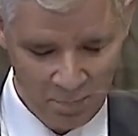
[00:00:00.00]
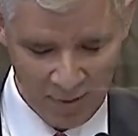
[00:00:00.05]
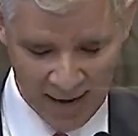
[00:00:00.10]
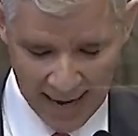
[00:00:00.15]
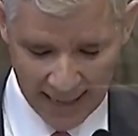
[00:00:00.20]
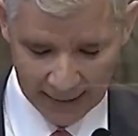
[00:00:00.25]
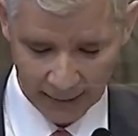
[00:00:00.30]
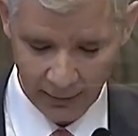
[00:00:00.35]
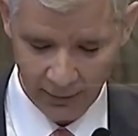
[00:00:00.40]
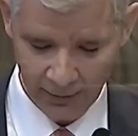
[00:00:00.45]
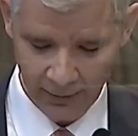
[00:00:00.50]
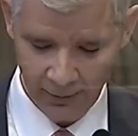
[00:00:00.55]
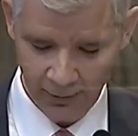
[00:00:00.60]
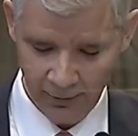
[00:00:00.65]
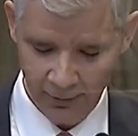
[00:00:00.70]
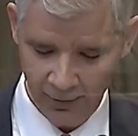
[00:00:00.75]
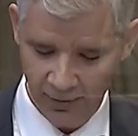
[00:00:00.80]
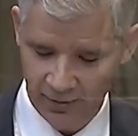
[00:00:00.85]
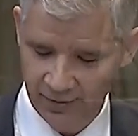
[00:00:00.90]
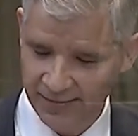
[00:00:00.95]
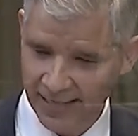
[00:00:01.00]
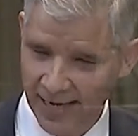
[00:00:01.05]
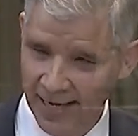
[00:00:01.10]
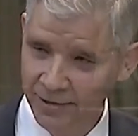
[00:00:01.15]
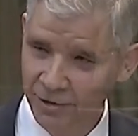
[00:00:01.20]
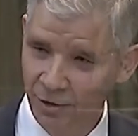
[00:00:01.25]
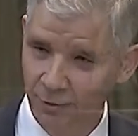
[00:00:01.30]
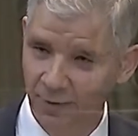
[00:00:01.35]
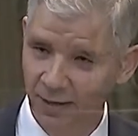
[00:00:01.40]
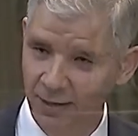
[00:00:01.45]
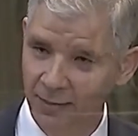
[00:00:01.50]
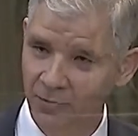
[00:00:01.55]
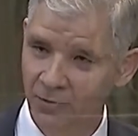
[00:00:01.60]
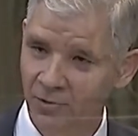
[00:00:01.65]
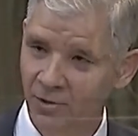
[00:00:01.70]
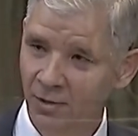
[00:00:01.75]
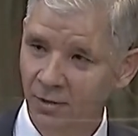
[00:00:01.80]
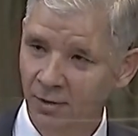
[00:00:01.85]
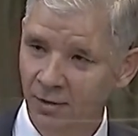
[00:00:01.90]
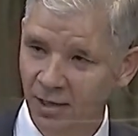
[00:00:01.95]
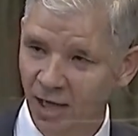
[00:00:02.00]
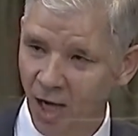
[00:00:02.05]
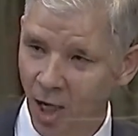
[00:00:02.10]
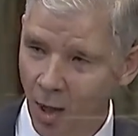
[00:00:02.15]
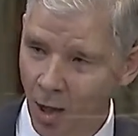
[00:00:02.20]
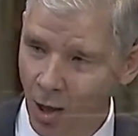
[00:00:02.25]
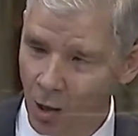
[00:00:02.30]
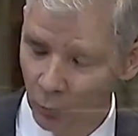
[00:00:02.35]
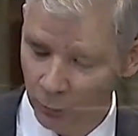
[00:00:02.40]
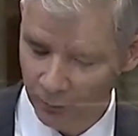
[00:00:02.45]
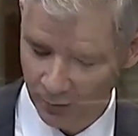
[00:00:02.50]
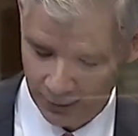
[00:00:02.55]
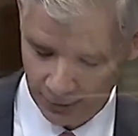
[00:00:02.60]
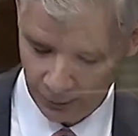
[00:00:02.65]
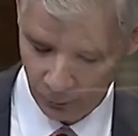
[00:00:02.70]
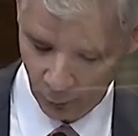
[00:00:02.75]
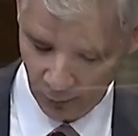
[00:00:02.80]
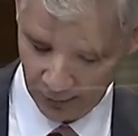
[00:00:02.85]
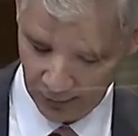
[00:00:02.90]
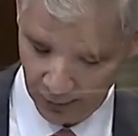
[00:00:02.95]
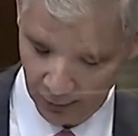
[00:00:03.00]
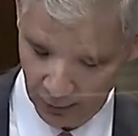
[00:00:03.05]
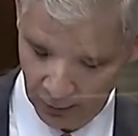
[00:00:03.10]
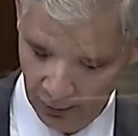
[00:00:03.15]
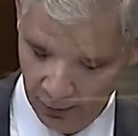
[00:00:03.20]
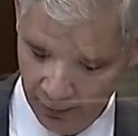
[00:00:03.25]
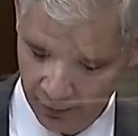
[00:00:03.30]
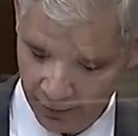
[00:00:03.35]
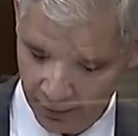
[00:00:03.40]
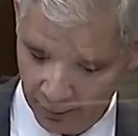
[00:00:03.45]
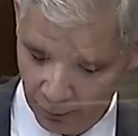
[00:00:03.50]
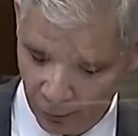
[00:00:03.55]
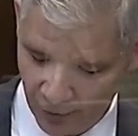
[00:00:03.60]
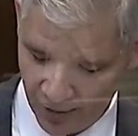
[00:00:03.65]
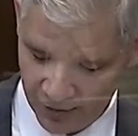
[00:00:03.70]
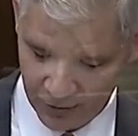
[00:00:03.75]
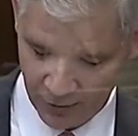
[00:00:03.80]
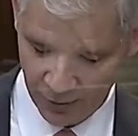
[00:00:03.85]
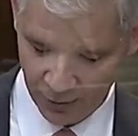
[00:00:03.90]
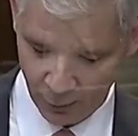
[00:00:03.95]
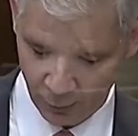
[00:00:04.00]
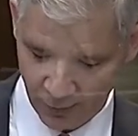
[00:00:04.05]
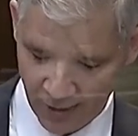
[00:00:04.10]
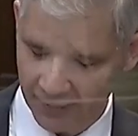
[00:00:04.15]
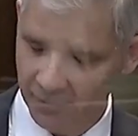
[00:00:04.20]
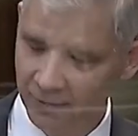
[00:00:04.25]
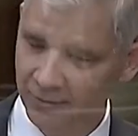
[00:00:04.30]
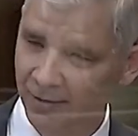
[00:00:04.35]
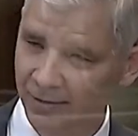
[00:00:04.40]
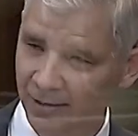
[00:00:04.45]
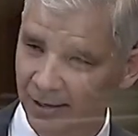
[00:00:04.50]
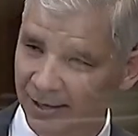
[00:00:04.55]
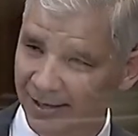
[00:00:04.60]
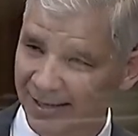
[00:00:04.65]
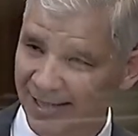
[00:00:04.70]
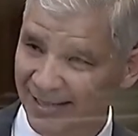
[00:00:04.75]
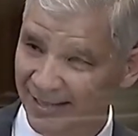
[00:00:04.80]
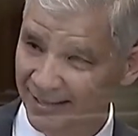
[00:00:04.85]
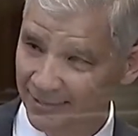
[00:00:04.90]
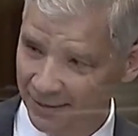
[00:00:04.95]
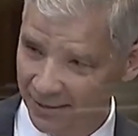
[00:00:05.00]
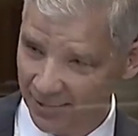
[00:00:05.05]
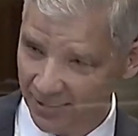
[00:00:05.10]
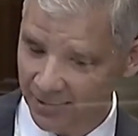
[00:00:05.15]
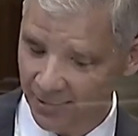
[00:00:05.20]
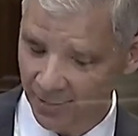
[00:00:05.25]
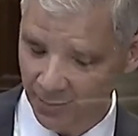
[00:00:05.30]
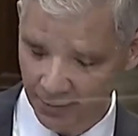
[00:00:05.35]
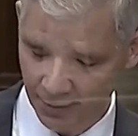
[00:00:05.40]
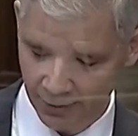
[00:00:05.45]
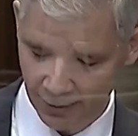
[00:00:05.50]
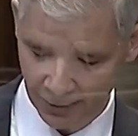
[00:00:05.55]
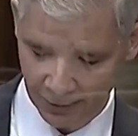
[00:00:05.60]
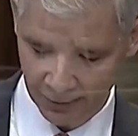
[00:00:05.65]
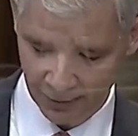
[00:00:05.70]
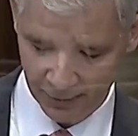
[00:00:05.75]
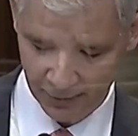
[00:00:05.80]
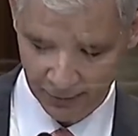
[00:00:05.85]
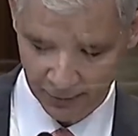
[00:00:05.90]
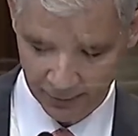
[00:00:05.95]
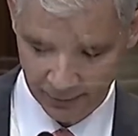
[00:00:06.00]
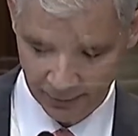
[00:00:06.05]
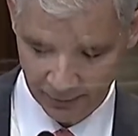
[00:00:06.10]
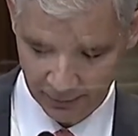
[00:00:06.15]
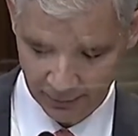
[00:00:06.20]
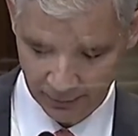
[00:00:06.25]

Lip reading: badly exacerbates the already real and present threat to the detainees.